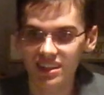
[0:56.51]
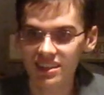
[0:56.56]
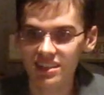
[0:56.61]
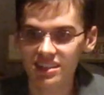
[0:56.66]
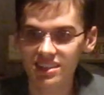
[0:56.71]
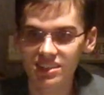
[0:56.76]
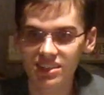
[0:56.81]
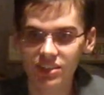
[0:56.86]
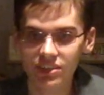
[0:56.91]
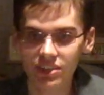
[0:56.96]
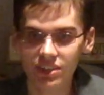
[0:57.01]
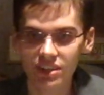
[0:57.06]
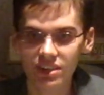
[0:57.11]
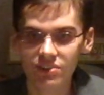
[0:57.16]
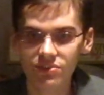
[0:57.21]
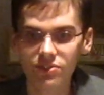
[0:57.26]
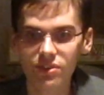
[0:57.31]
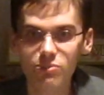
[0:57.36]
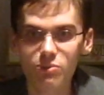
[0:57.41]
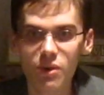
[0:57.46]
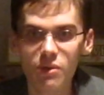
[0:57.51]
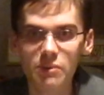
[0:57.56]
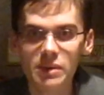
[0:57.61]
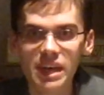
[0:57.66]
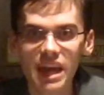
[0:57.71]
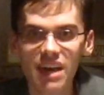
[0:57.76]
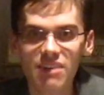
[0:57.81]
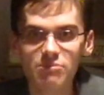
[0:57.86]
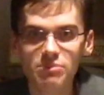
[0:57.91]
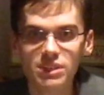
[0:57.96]
It is clear from what we
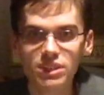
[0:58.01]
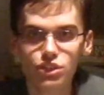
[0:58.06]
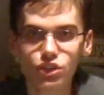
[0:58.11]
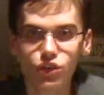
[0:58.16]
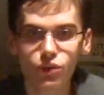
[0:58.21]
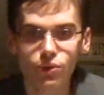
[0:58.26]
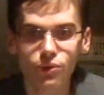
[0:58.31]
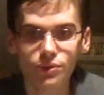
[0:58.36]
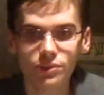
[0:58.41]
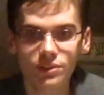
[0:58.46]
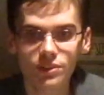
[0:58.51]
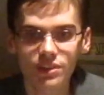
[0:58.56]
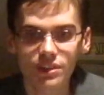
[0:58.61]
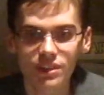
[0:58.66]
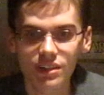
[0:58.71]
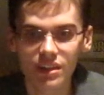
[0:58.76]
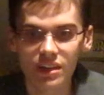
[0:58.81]
have been told